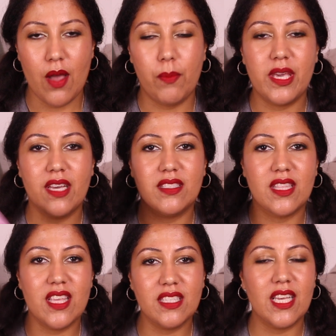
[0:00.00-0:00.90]
because
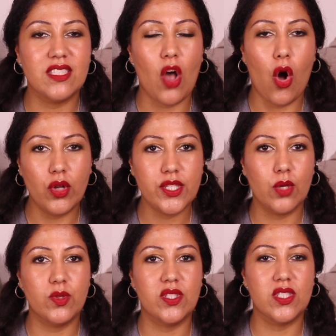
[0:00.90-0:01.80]
this has
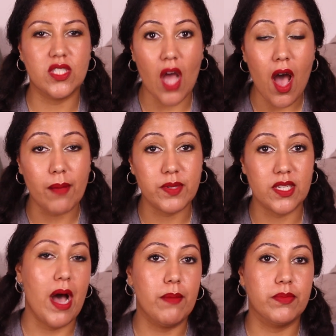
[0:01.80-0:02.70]
also stopped
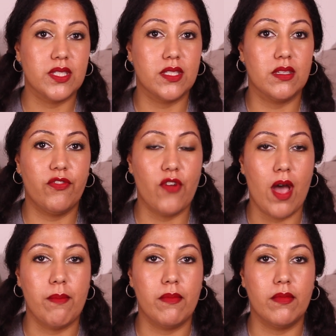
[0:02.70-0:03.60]
bumps
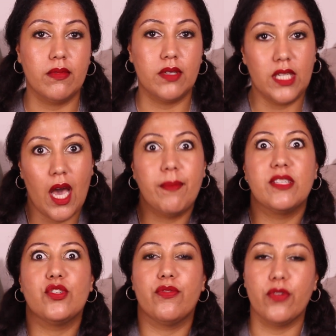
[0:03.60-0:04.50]
from
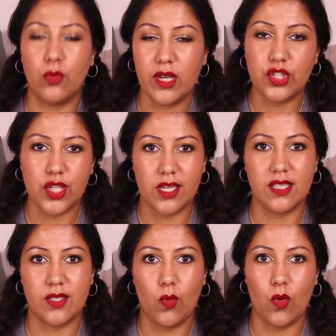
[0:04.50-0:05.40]
coming to fruition,
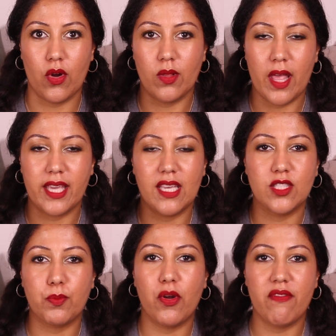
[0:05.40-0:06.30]
as it were. Like,
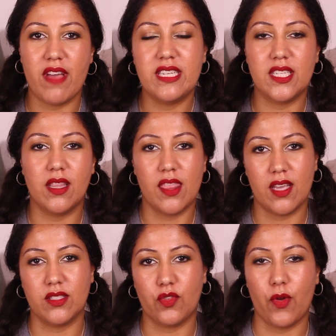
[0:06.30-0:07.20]
it's prevented
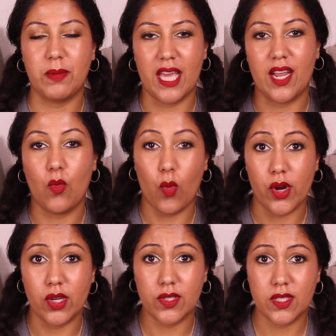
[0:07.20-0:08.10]
things from getting
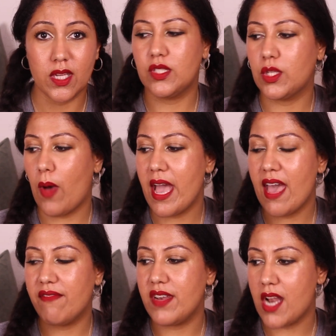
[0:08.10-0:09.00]
worse. So I
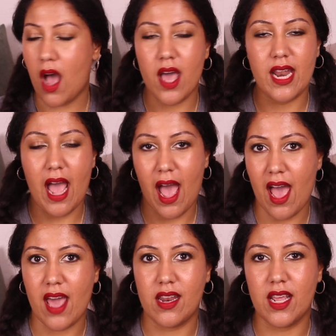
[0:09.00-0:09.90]
have not
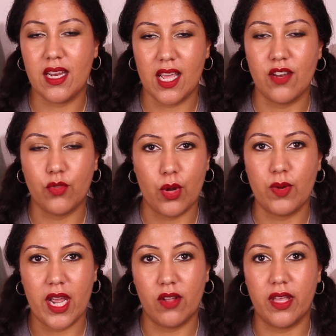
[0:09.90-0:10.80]
had an ingrown
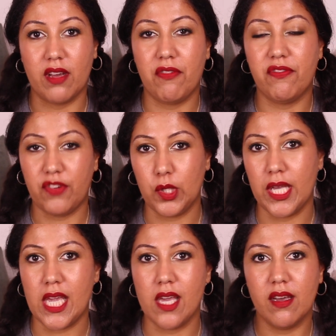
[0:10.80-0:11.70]
hair, like a
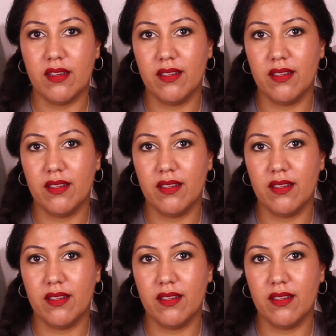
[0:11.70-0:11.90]
fully